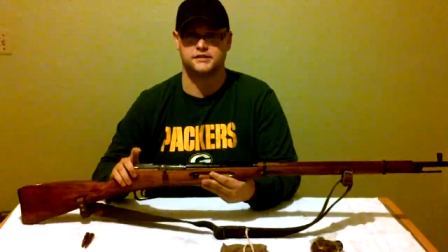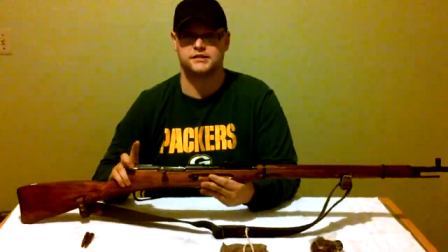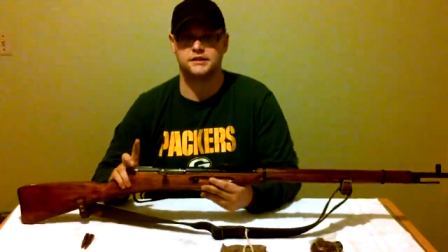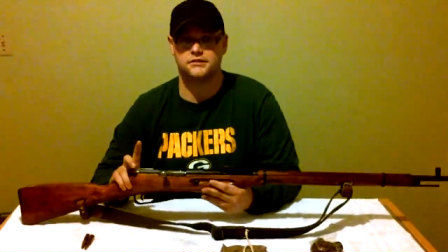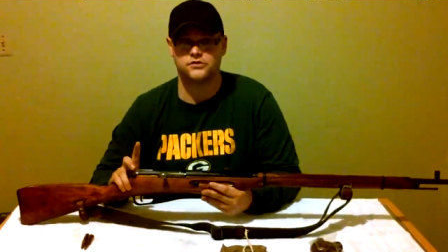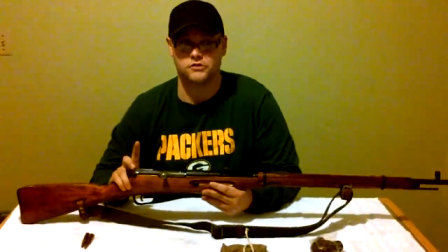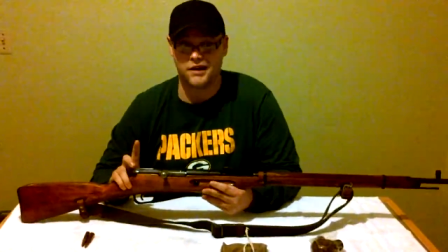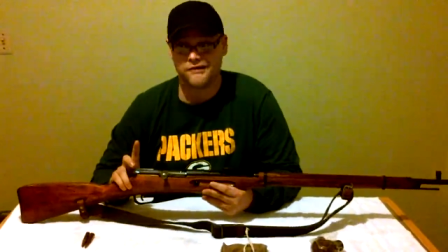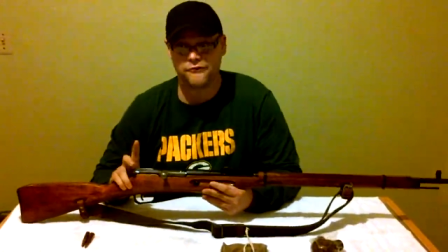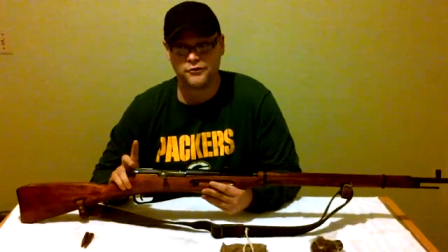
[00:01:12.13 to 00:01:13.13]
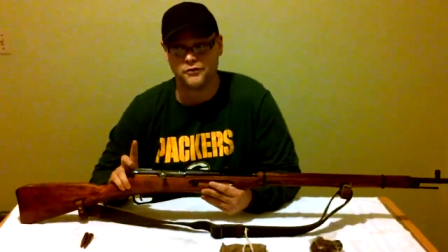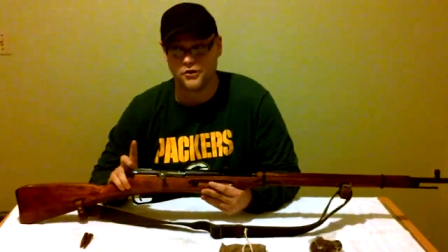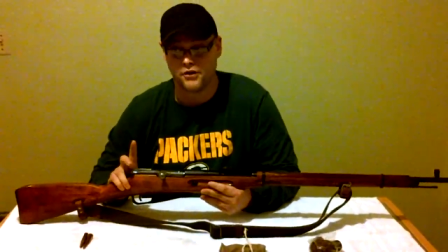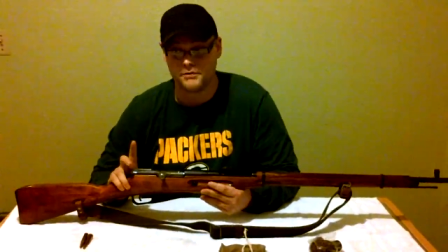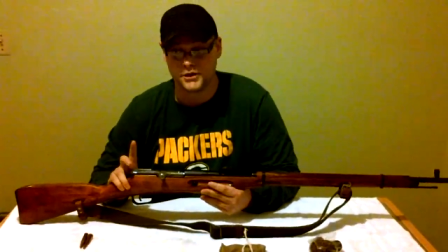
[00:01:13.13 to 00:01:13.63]
It's either the rifle
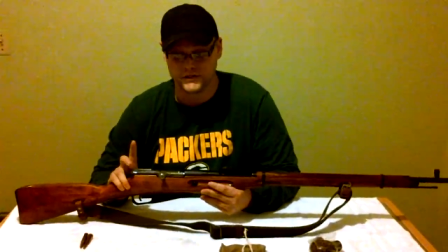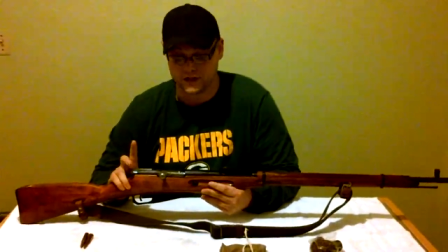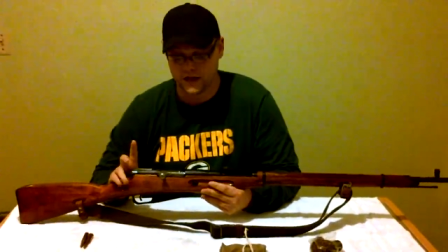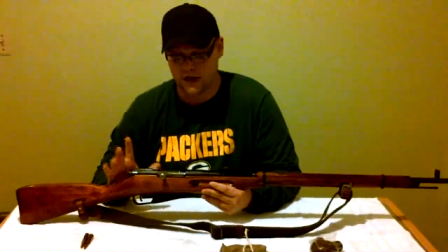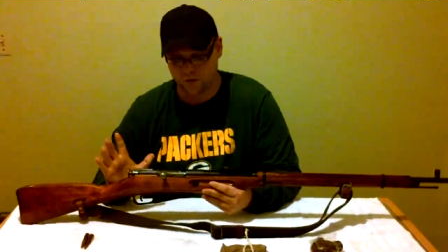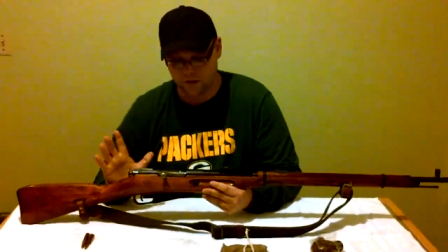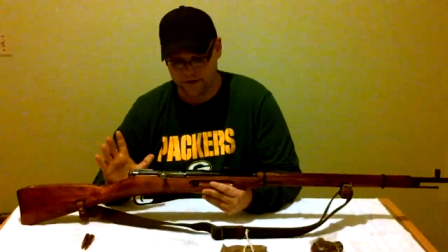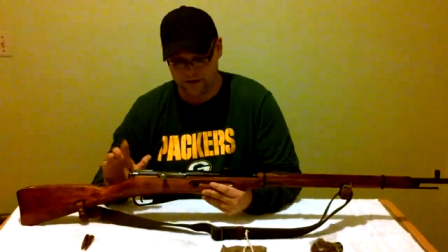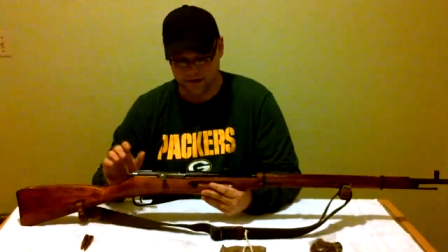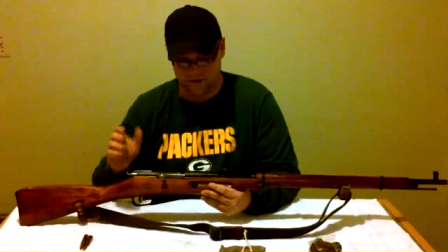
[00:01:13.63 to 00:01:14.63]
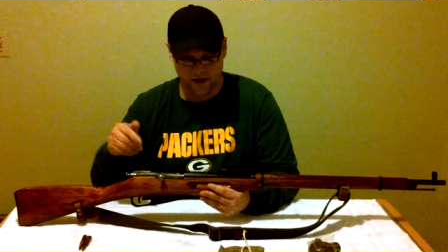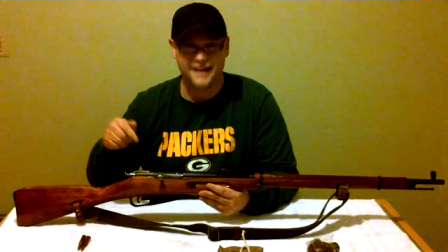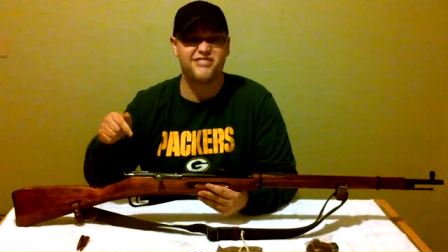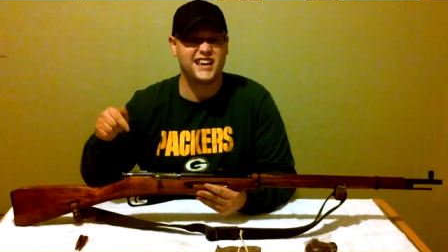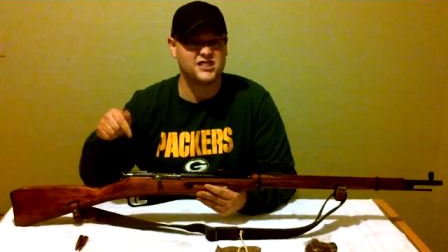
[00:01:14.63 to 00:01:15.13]
or I'm a good shot, one or the other. I
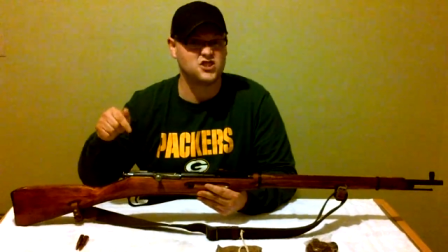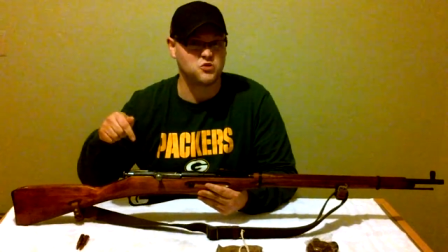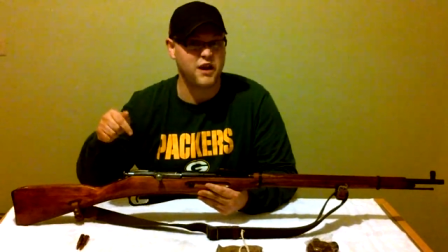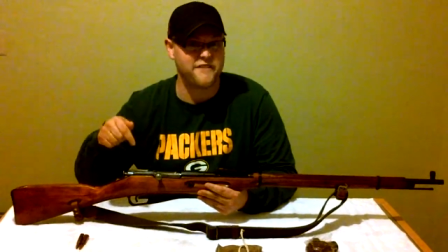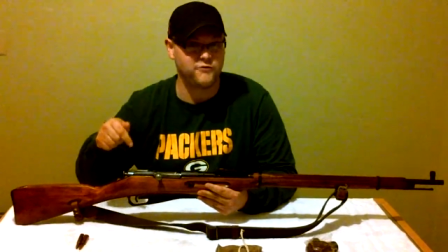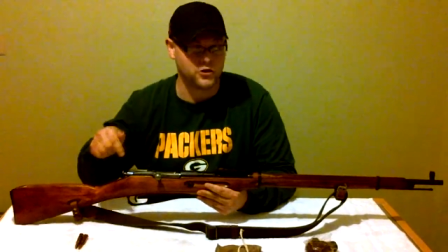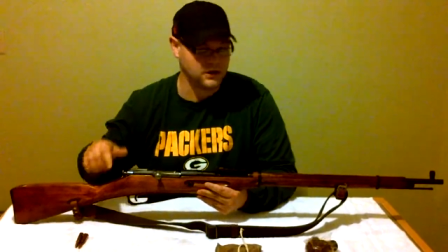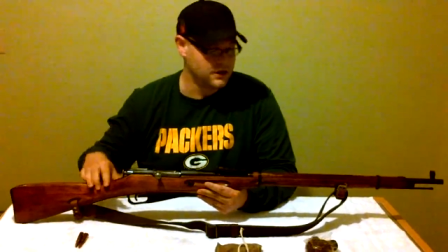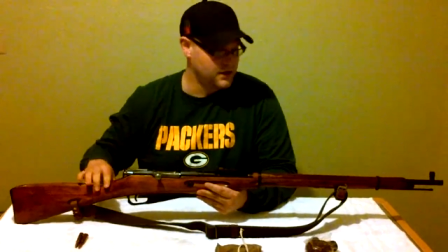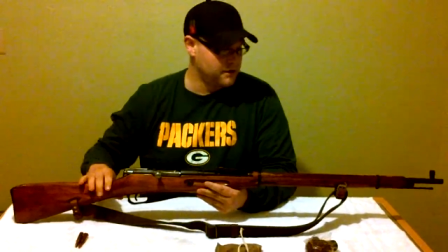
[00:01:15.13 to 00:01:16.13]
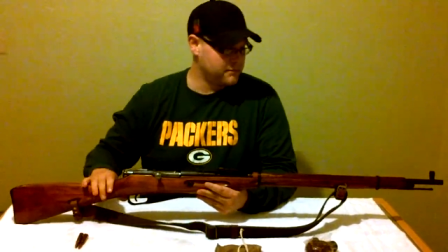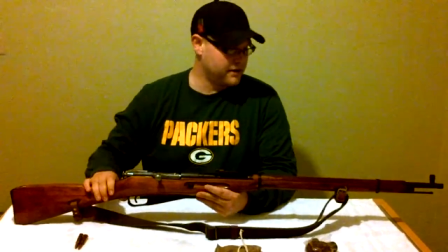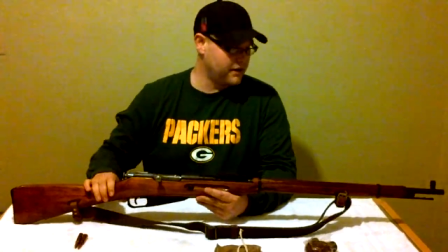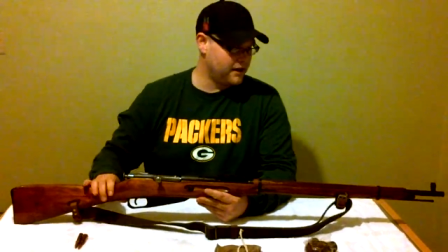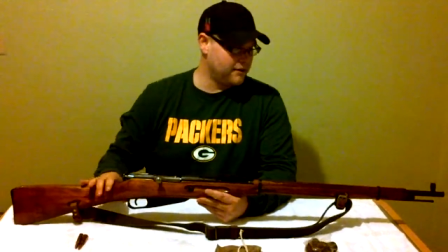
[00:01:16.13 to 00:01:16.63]
think it's the rifle.
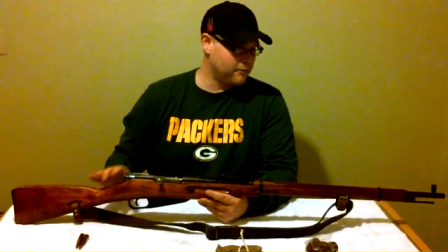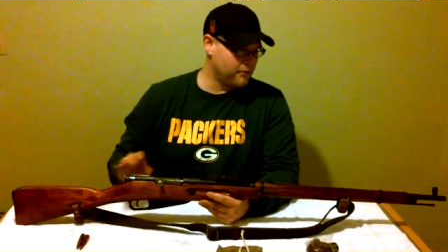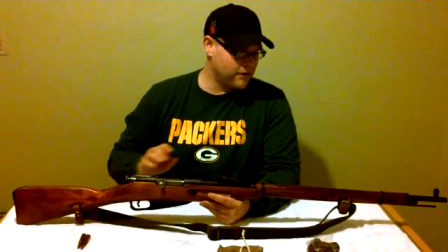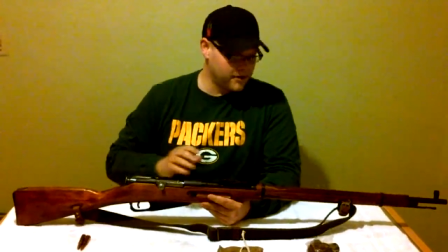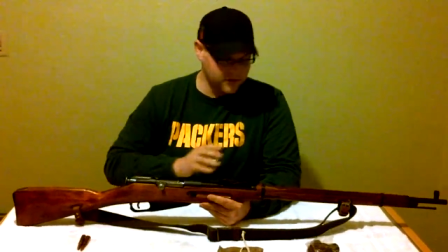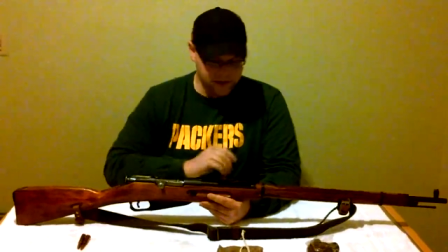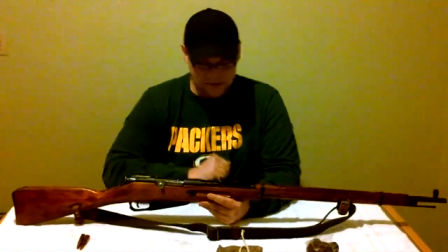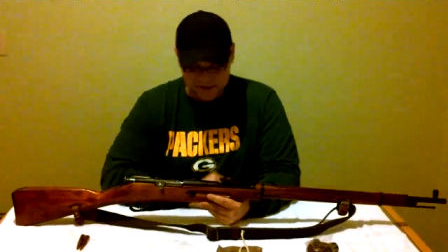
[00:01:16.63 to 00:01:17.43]
But what I'm